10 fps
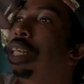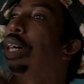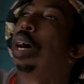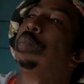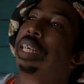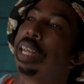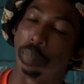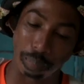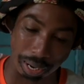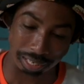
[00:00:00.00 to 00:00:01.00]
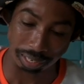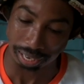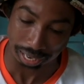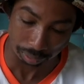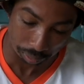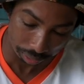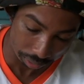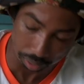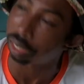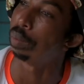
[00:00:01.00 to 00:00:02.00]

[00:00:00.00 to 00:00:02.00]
Come in and brush it. I do what this.